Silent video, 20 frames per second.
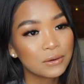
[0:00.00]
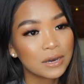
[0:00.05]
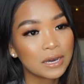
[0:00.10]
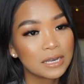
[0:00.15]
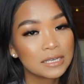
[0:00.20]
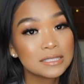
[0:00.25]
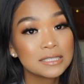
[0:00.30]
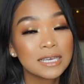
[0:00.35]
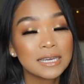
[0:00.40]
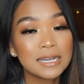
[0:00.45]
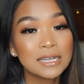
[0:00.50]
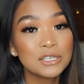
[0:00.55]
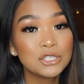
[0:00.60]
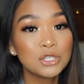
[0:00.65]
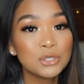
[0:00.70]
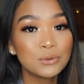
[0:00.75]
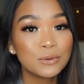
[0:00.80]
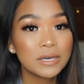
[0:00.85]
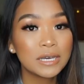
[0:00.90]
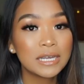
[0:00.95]
guys get
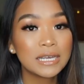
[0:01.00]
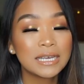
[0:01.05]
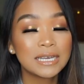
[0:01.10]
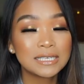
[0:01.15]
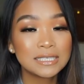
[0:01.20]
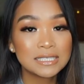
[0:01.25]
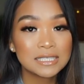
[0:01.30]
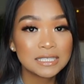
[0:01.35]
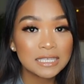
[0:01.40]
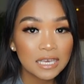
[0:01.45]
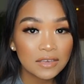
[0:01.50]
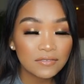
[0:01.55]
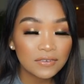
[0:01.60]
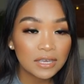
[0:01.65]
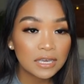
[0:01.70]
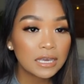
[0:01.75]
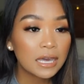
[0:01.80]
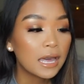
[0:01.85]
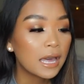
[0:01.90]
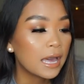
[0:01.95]
into it, get to
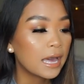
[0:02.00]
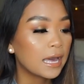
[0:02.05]
saving,